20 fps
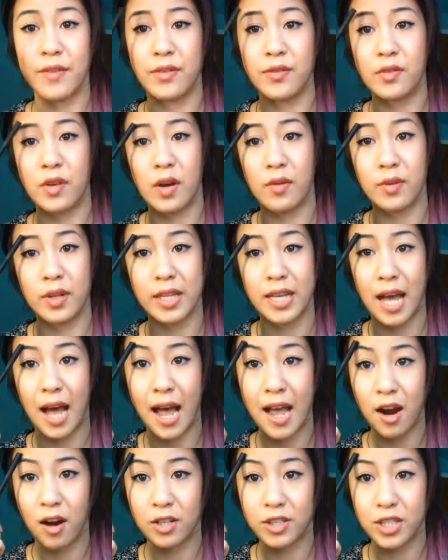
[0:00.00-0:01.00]
If you've got really
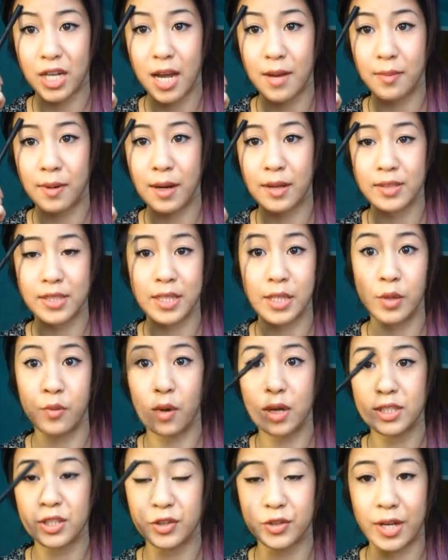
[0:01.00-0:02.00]
high arched eyebrows and you
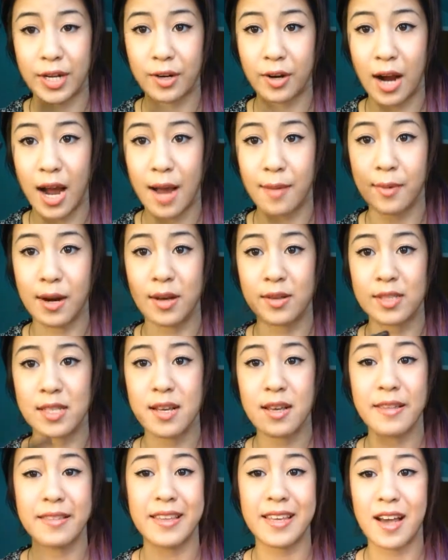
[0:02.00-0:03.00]
want straighter eyebrows,
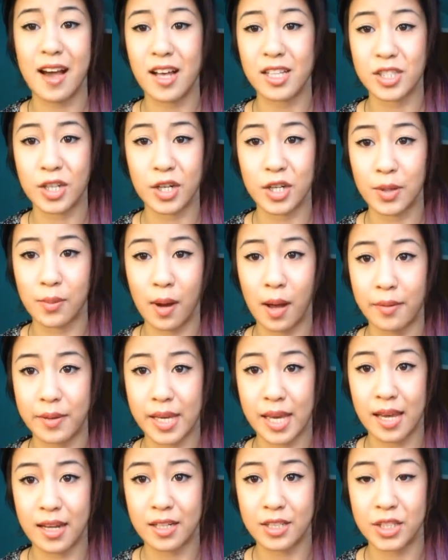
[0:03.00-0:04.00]
the odds are you
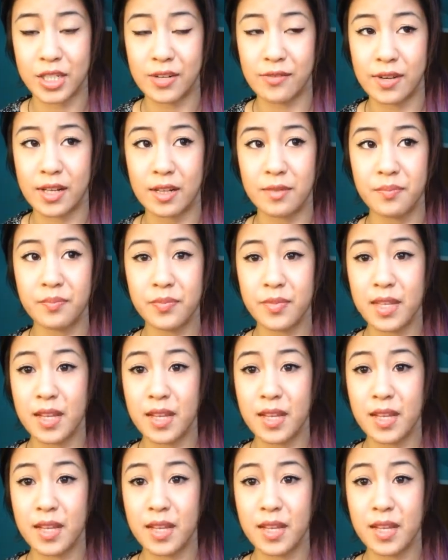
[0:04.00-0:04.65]
probably can't achieve it.